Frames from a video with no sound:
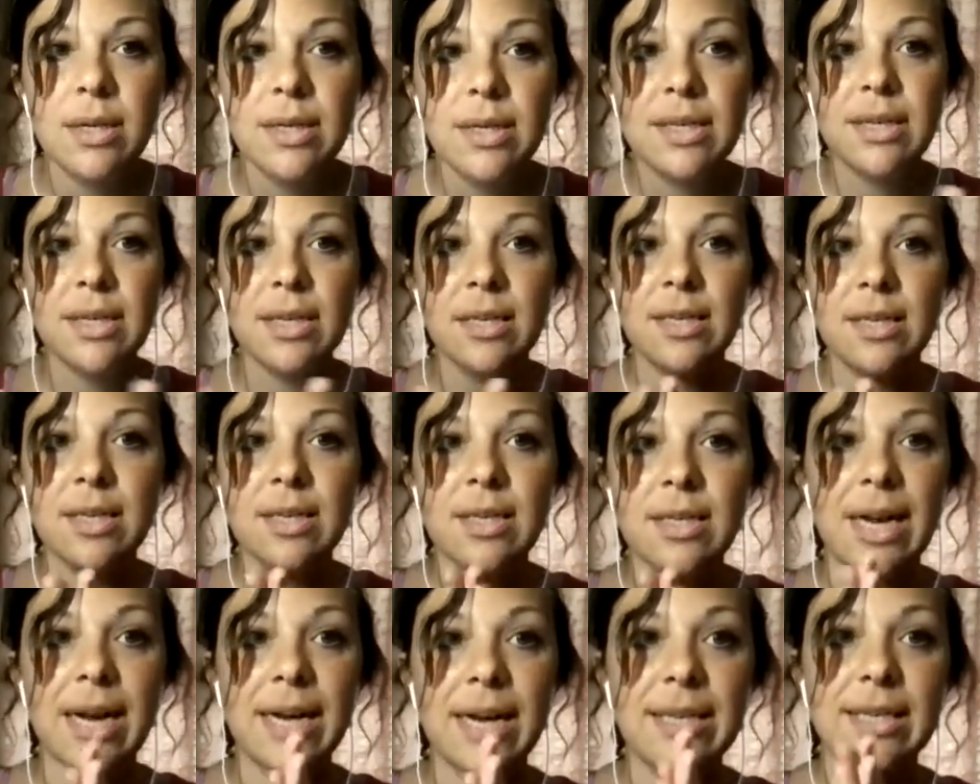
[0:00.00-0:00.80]

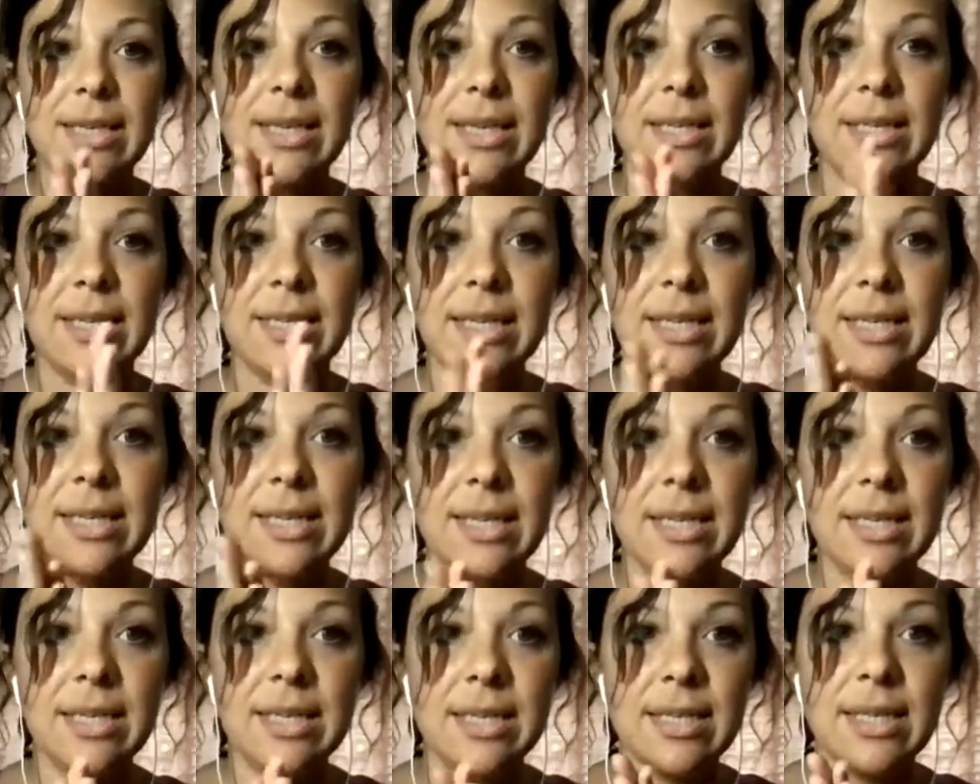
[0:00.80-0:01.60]

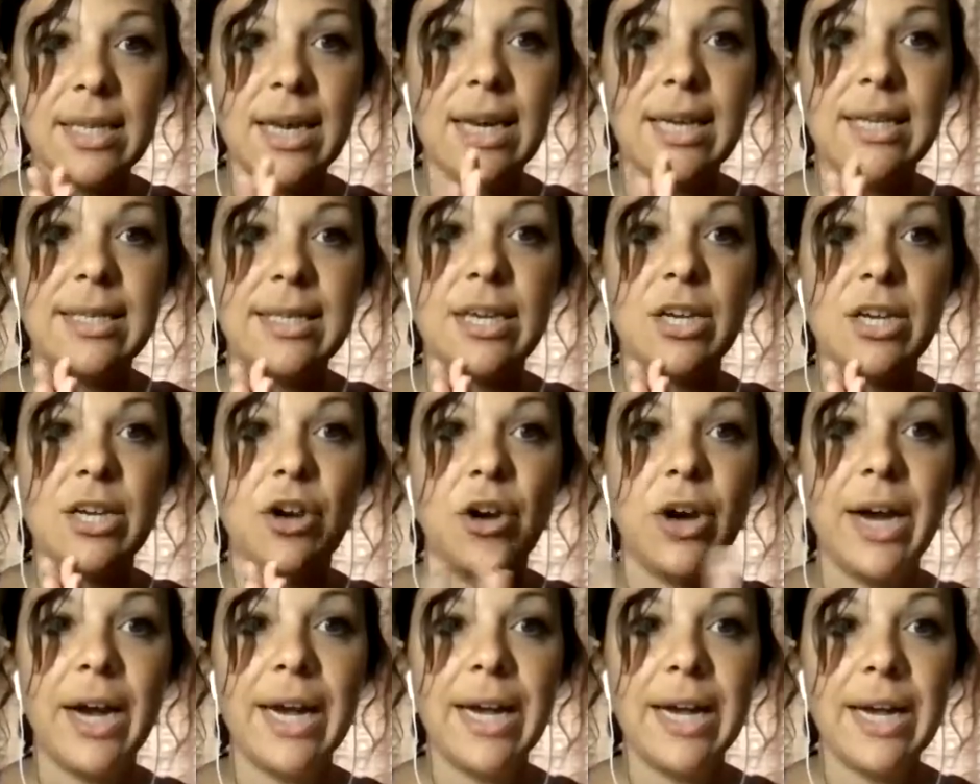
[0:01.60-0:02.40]
desensitizing your
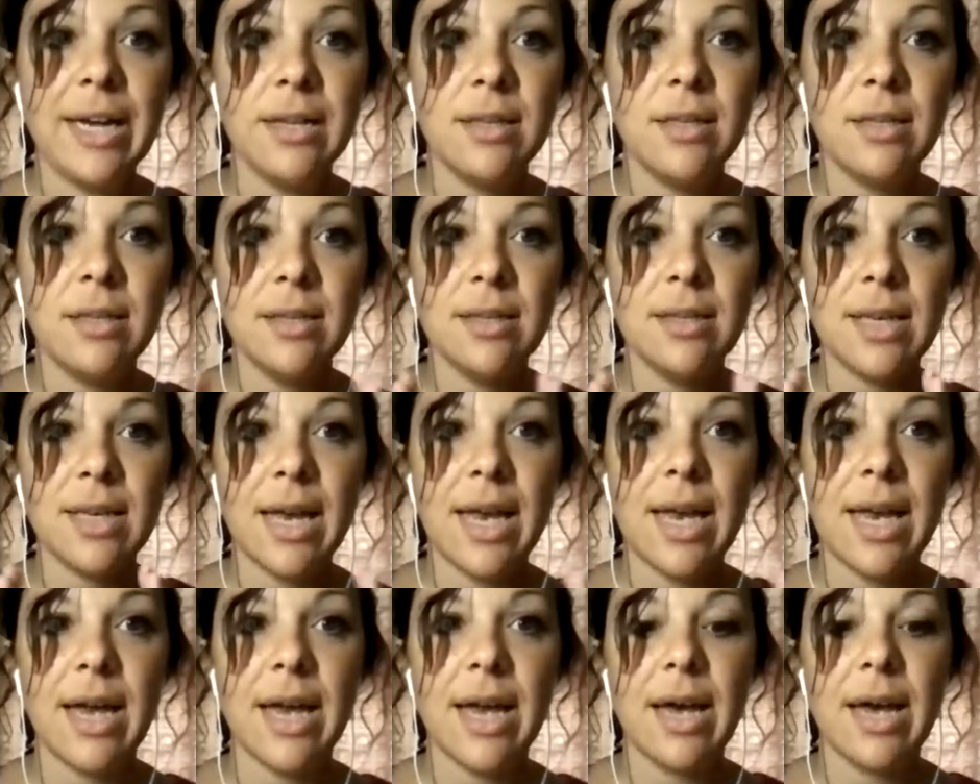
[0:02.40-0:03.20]
hands
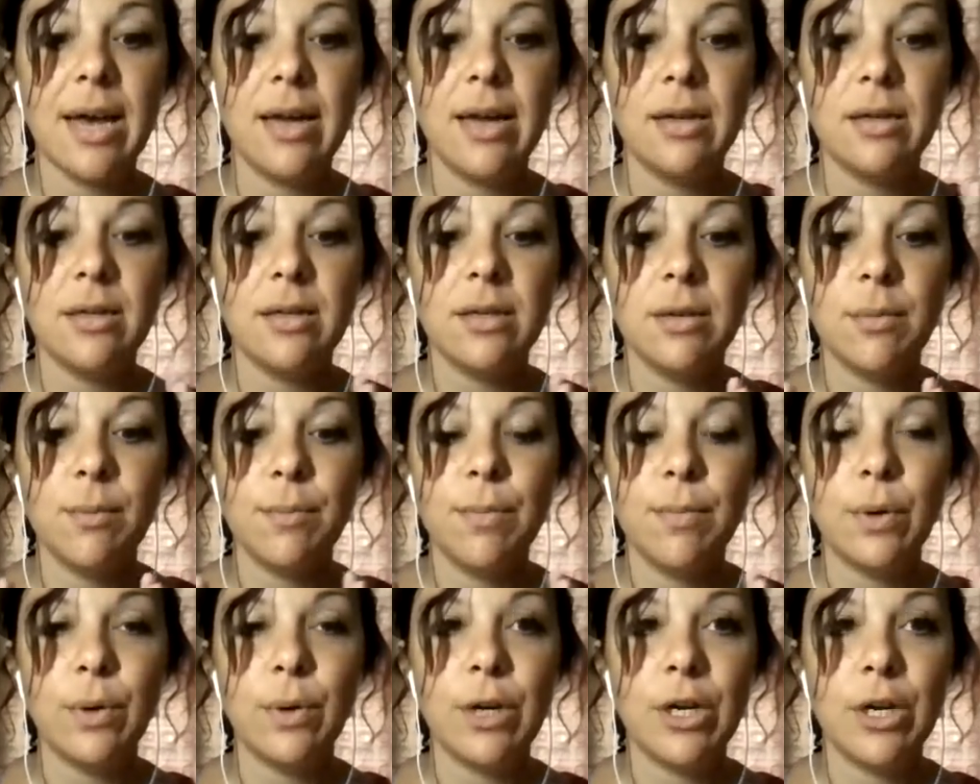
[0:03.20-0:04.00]
and
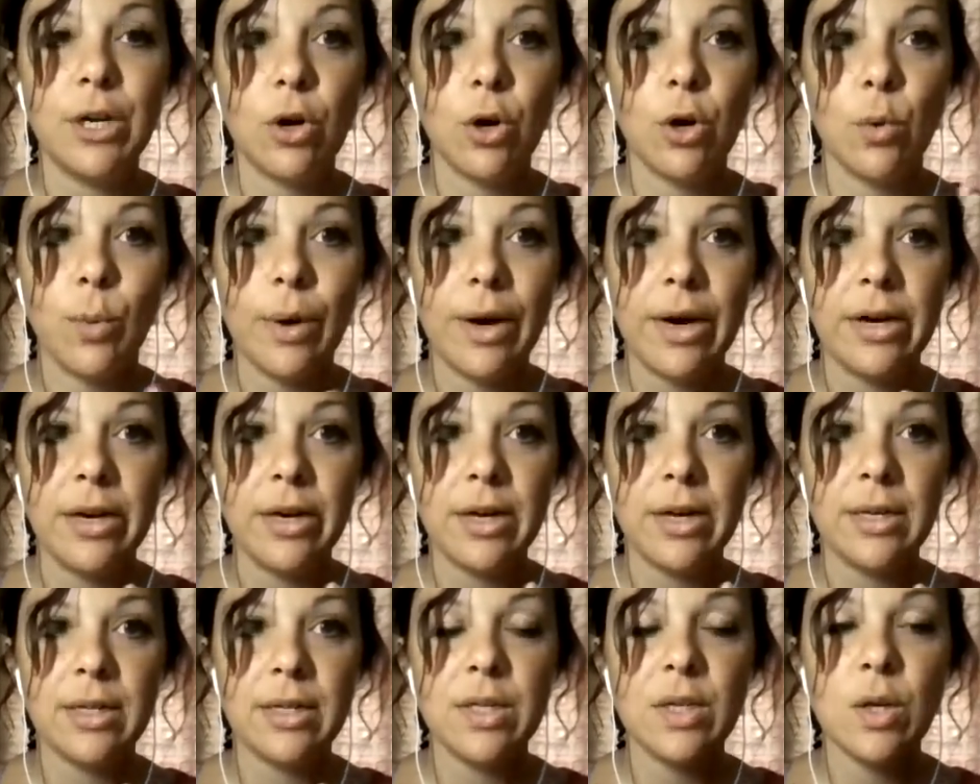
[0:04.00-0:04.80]
building your
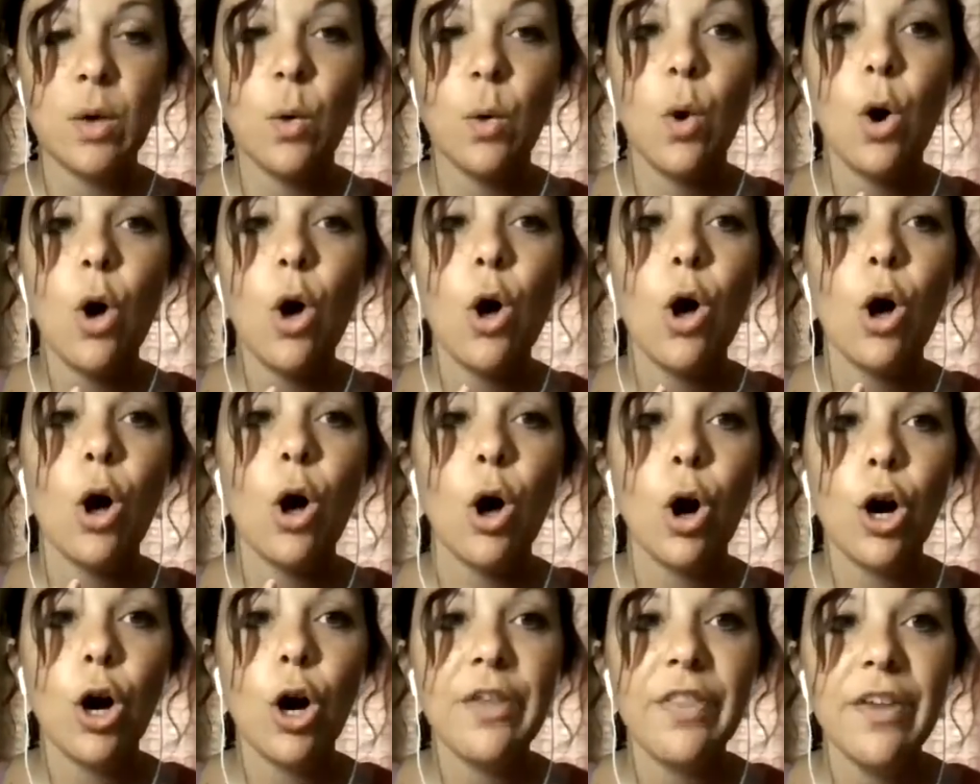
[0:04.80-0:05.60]
awareness. So
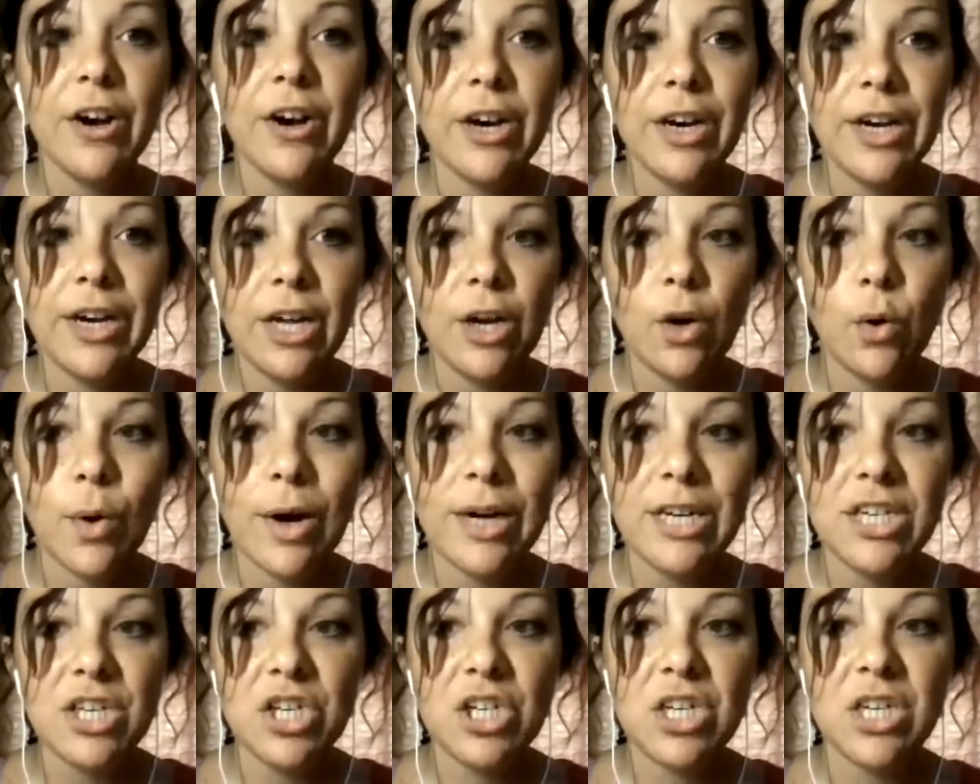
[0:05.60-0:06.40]
are there any
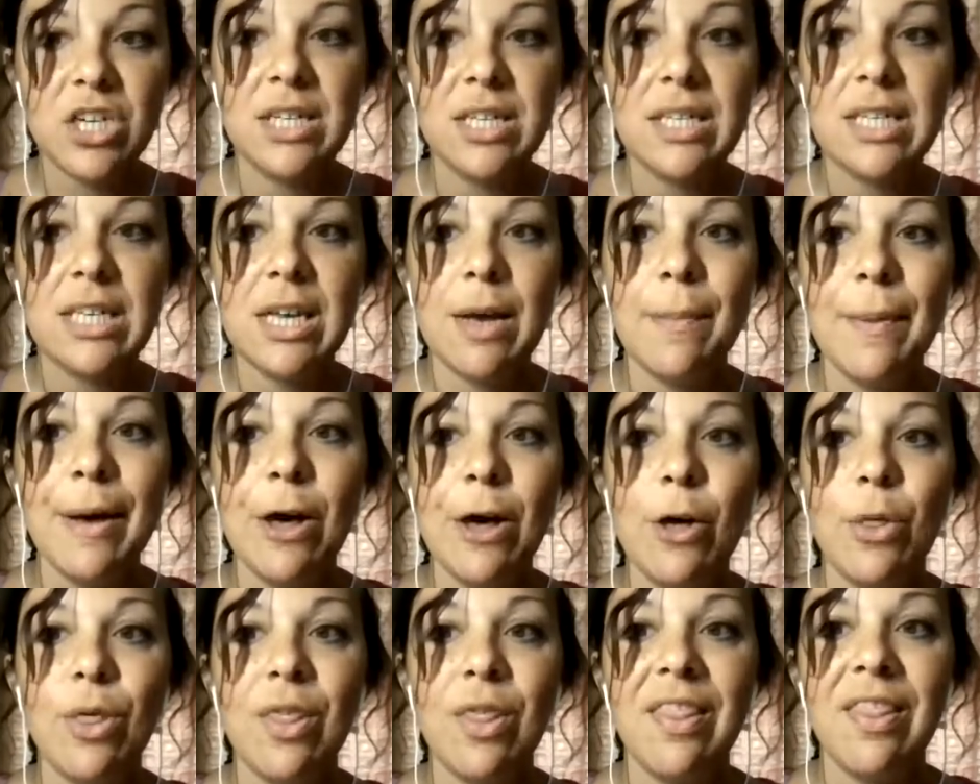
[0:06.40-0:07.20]
questions
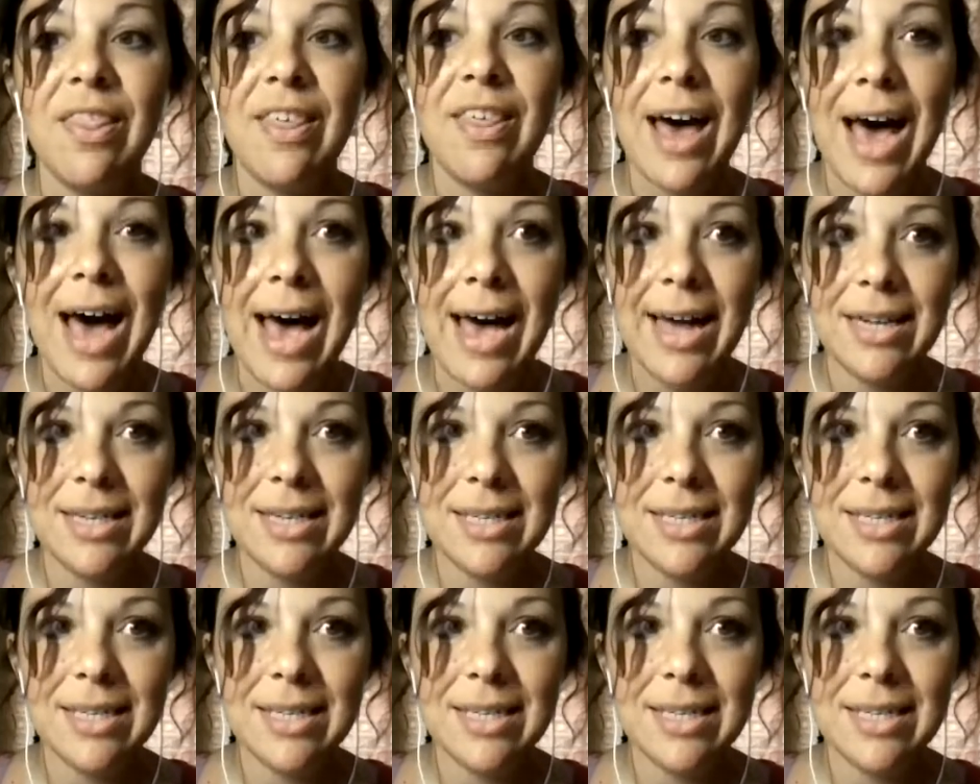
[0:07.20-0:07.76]
about that?